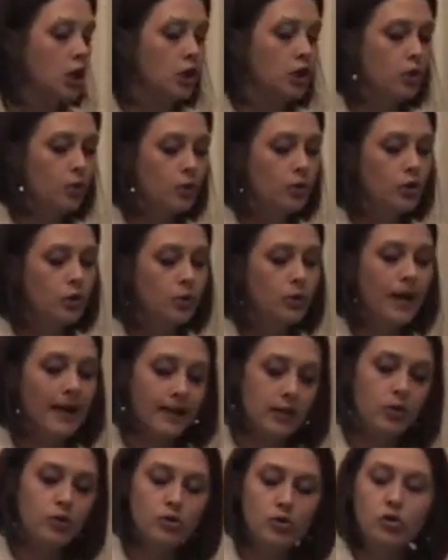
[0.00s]

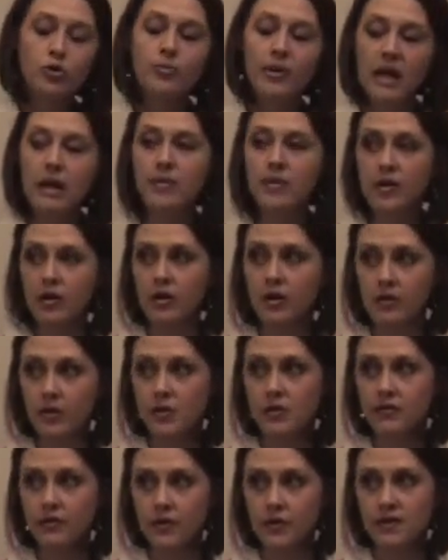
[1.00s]
You do baby her in
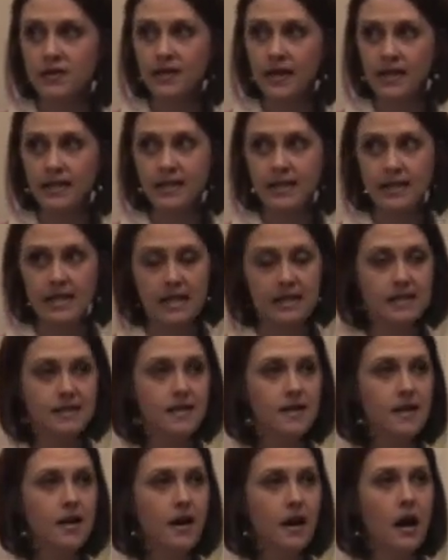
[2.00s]
those first 90 days.
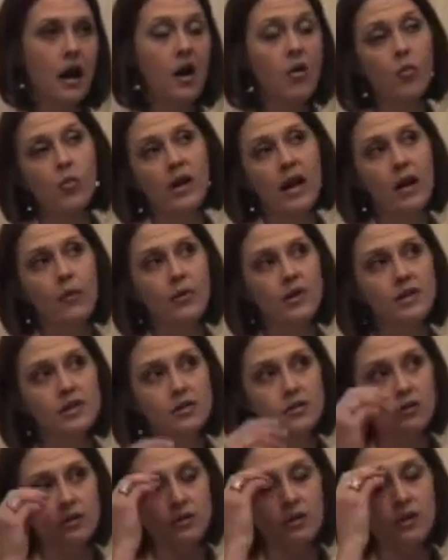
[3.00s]
When I went
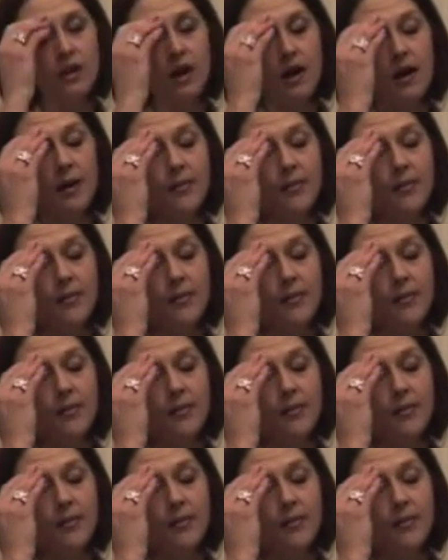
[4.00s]
to